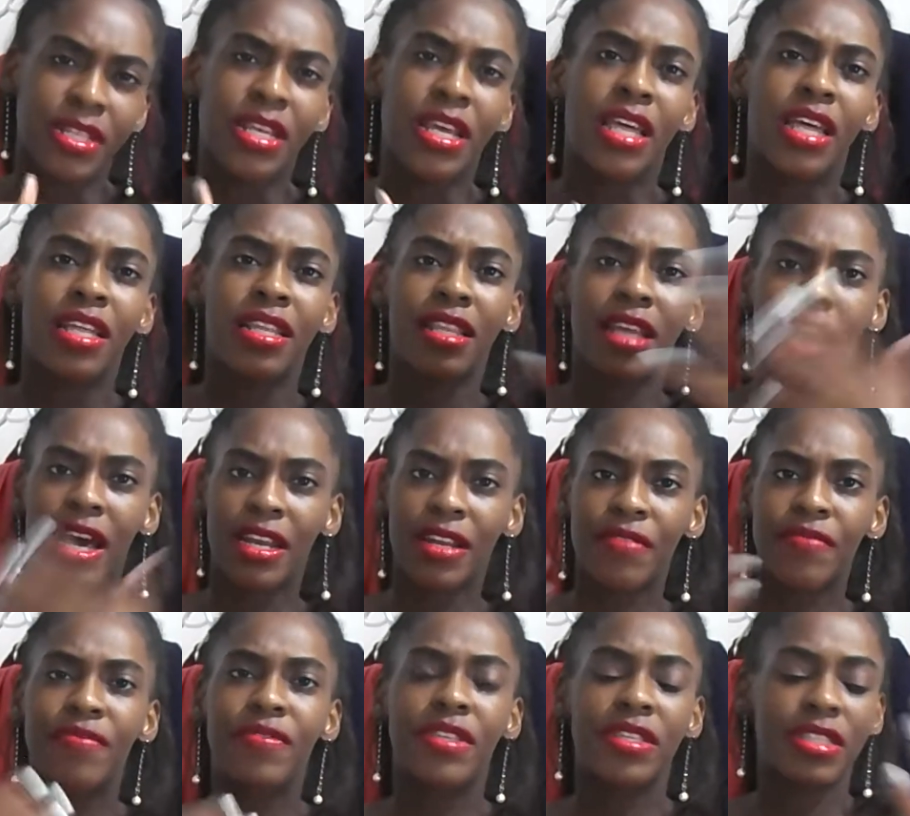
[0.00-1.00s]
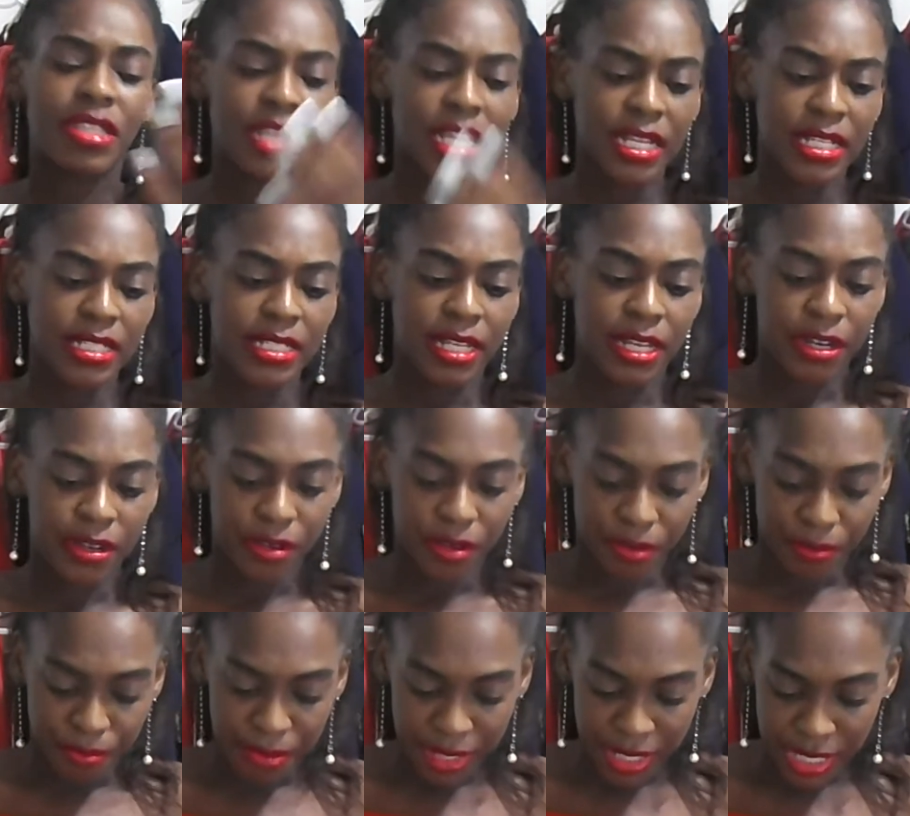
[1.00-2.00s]
a lot of the things that are
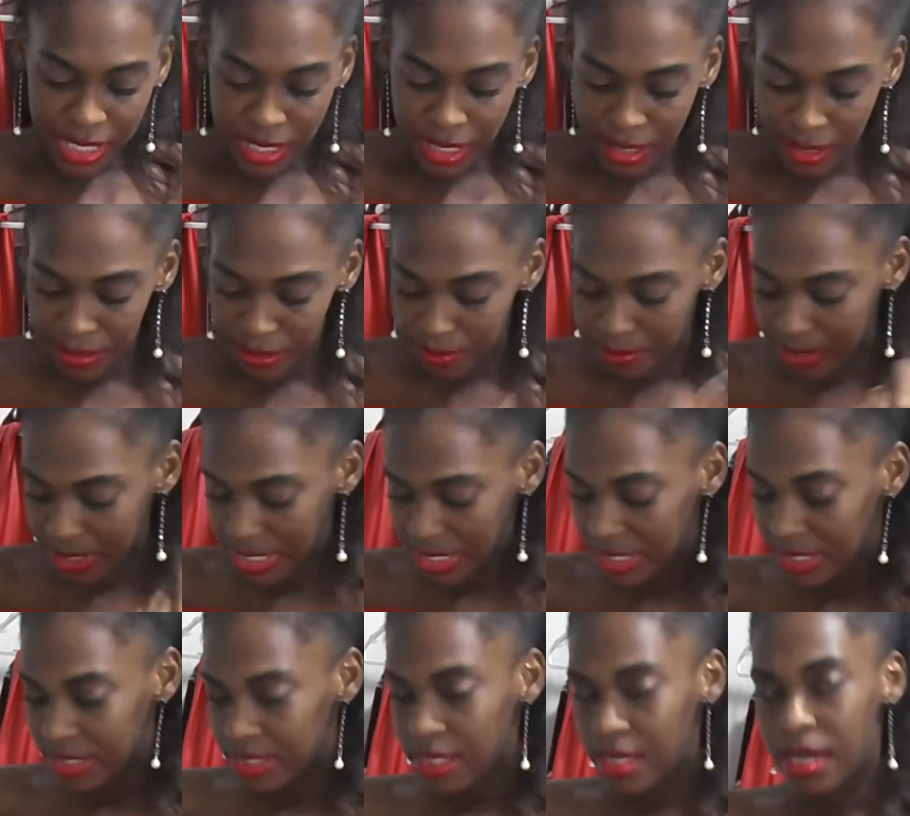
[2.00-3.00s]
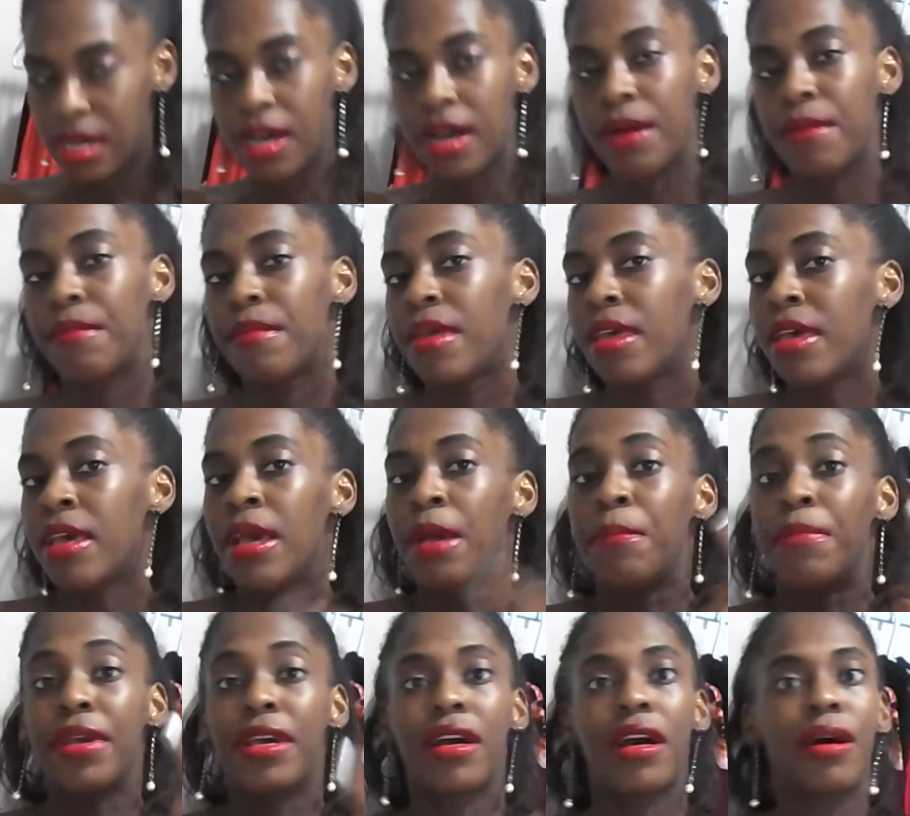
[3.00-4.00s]
beginning to
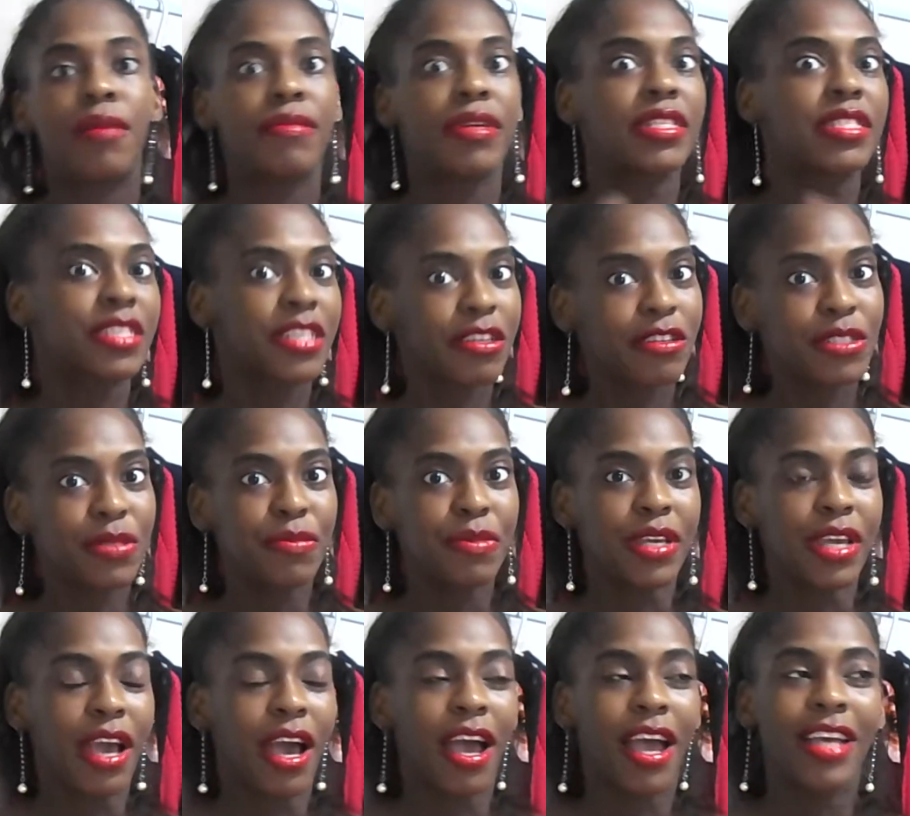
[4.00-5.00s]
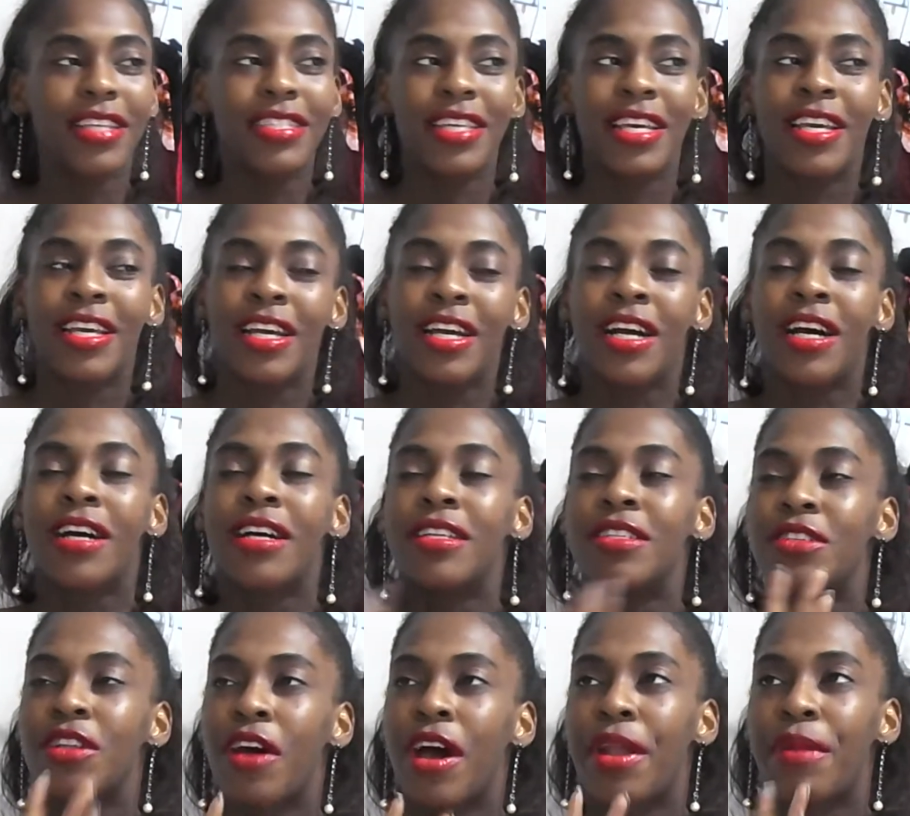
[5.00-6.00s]
become, excuse me guys, a
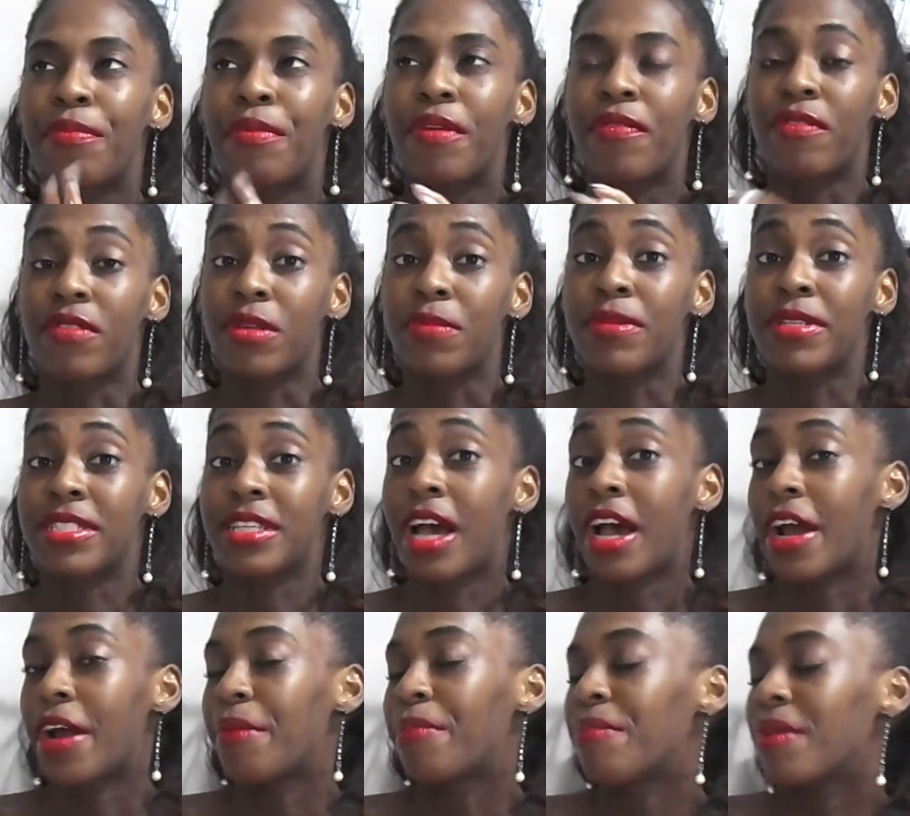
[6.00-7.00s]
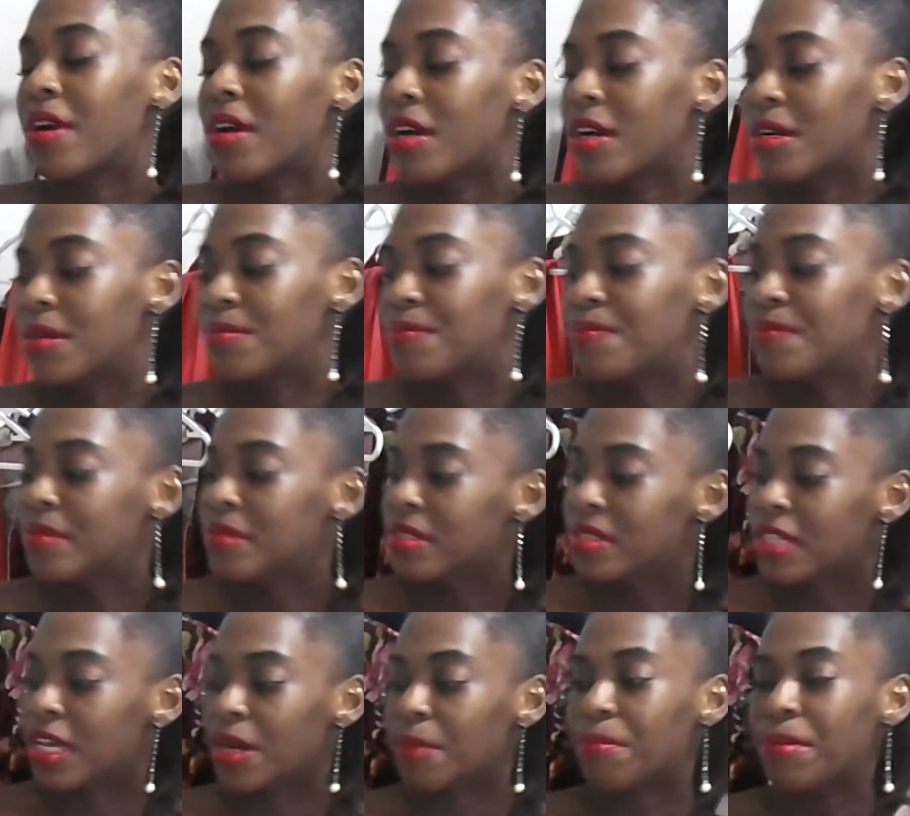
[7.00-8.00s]
little out of breath, a little bit tired, but
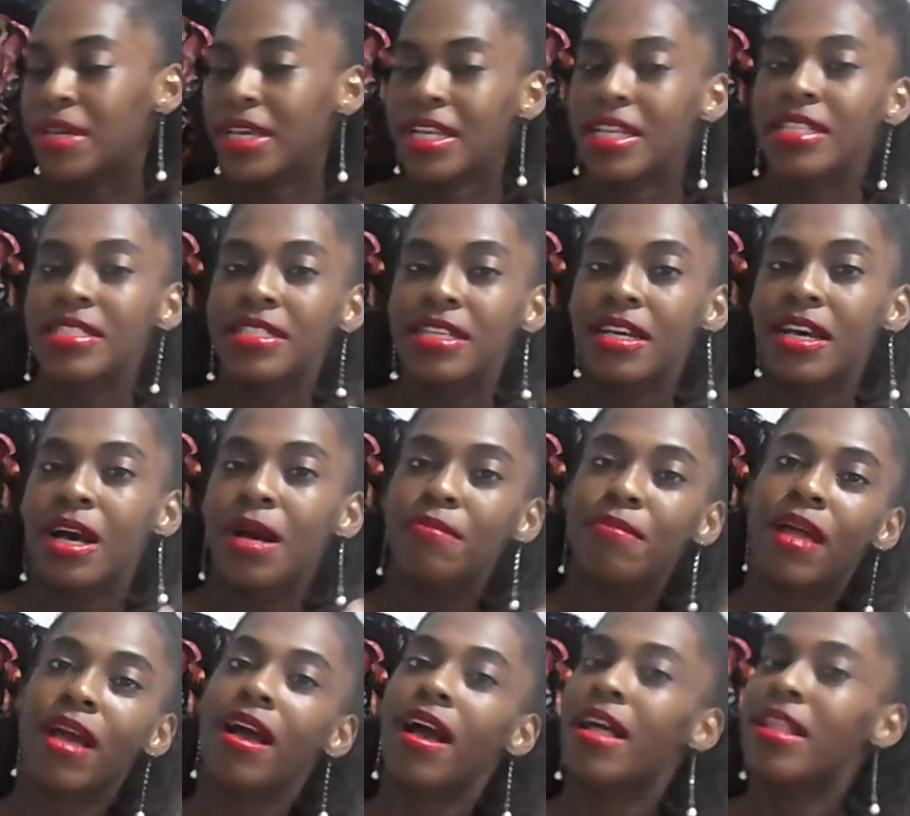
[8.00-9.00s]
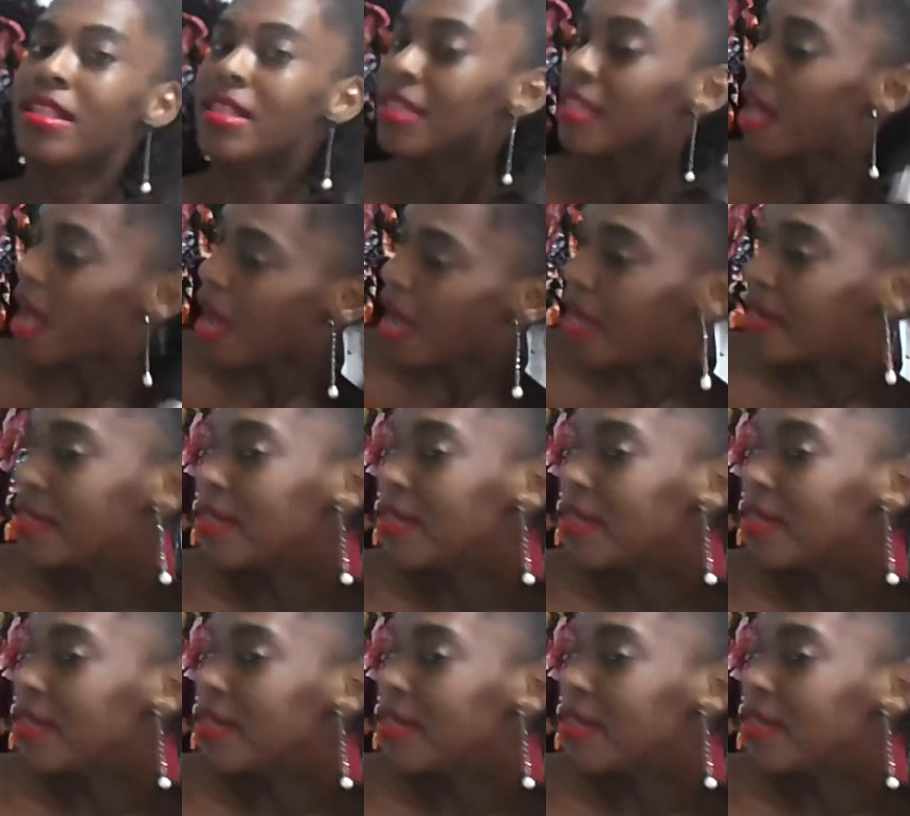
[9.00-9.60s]
that are beginning to come like a lot